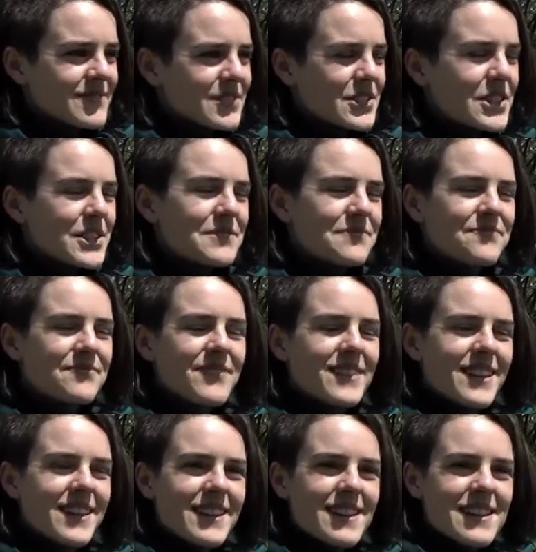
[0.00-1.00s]
Sure.
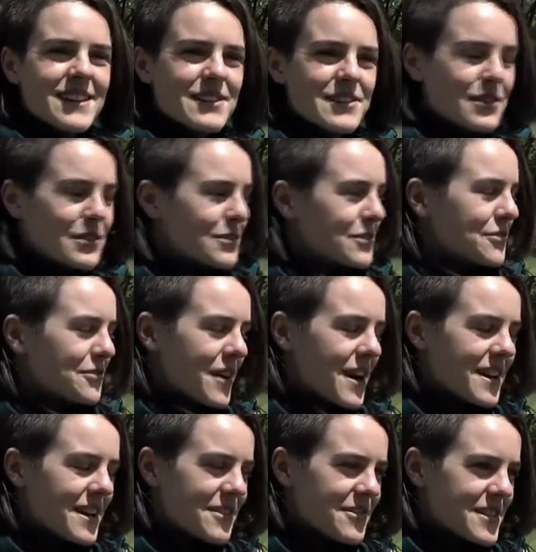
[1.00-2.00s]
So
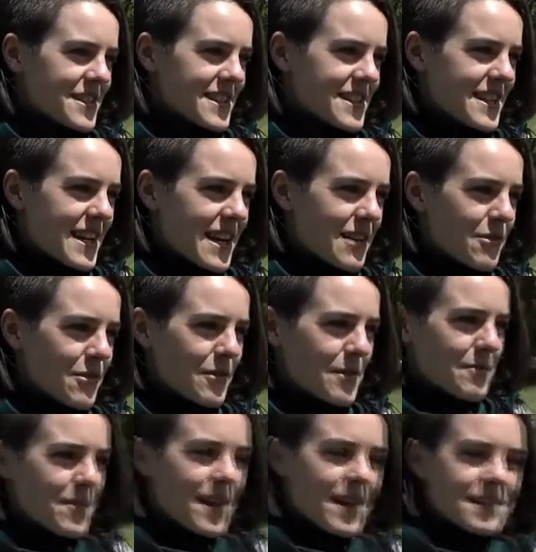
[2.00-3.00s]
Friday was the day where we
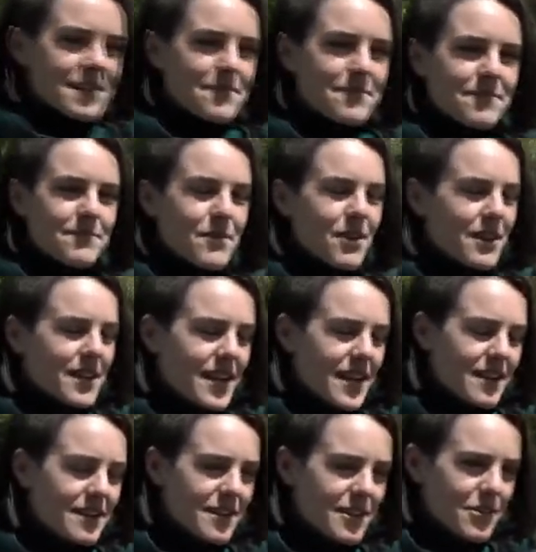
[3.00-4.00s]
planned to
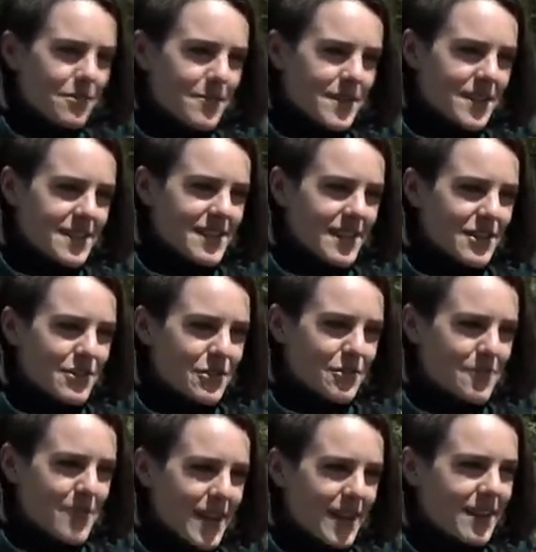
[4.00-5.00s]
blockade the European Central
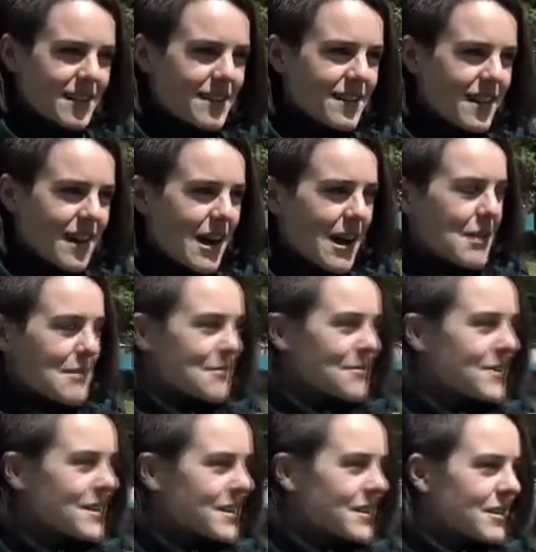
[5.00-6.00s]
Bank,
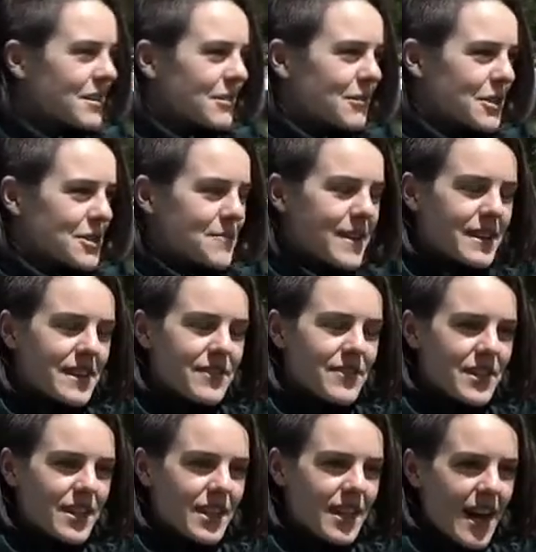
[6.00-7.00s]
which meant
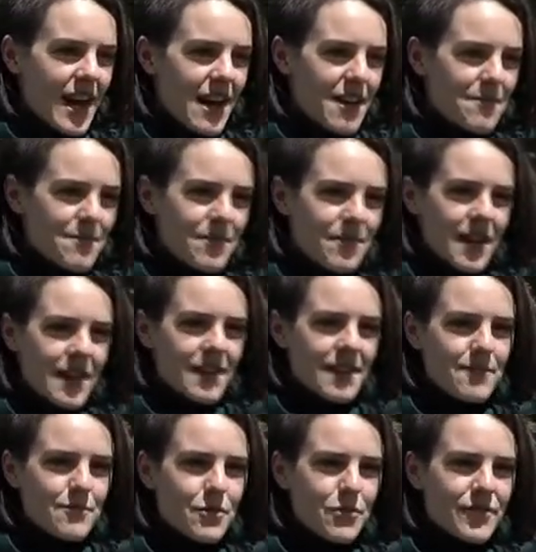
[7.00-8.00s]
leaving the camp
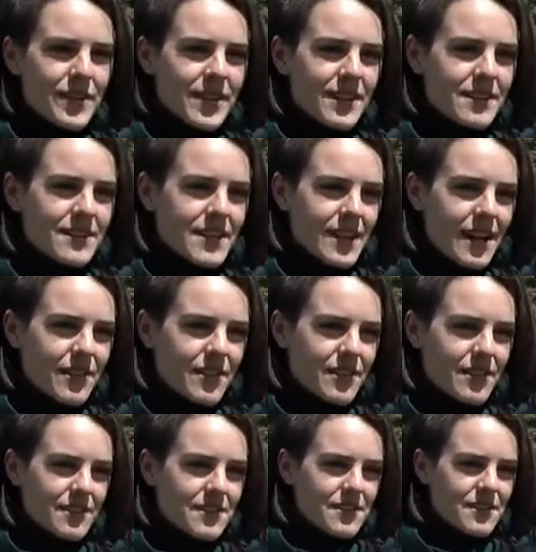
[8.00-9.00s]
and moving
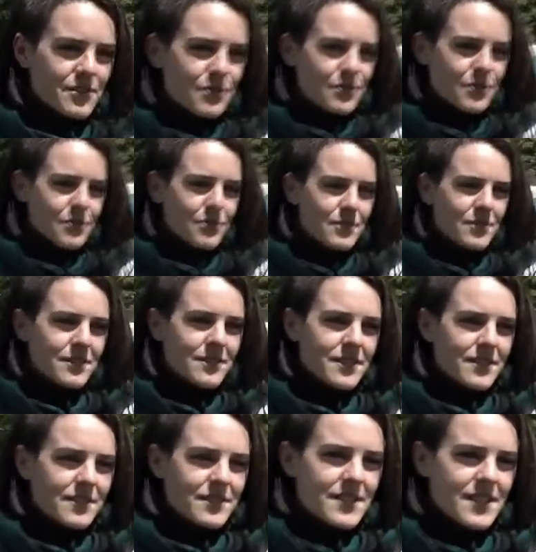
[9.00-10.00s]
together to
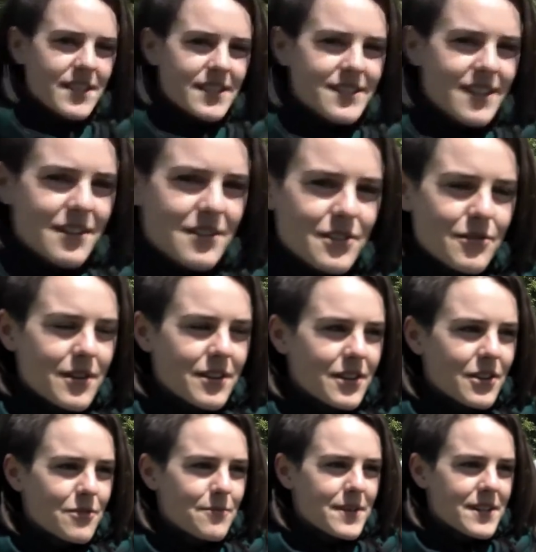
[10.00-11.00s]
the city center where the
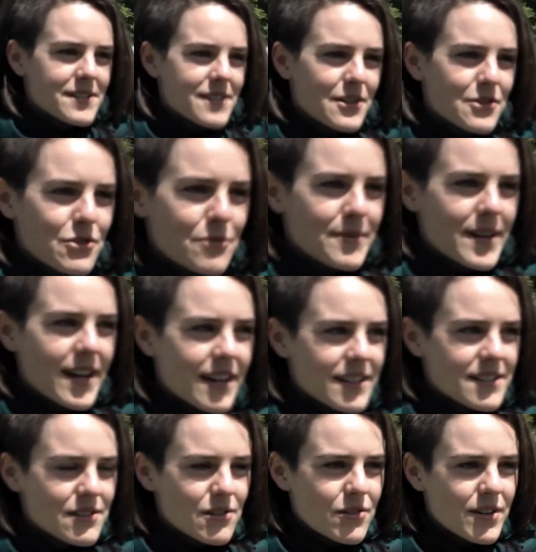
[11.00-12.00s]
European Central Bank
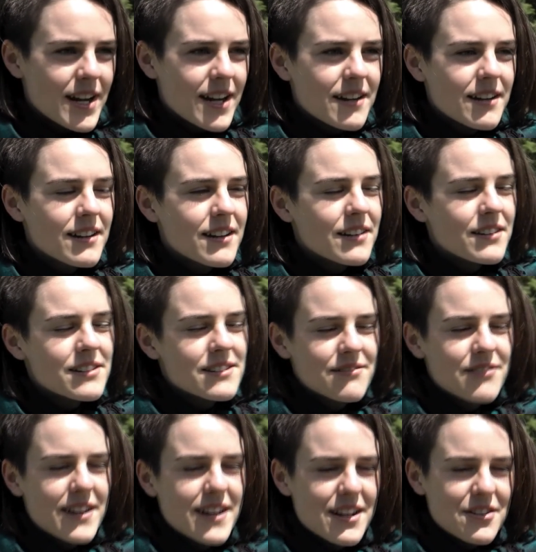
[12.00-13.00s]
is located in the
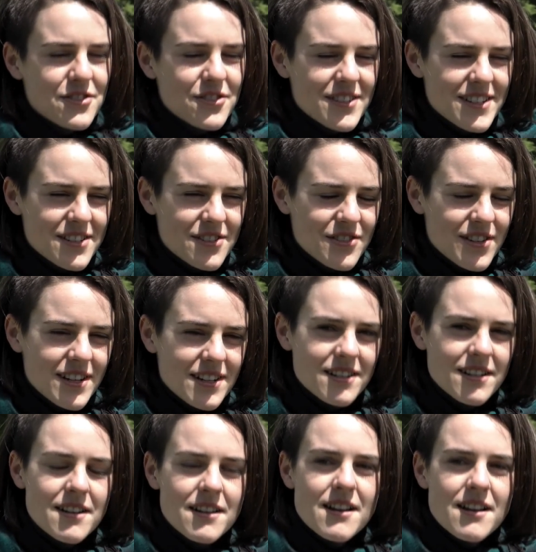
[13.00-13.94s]
financial district.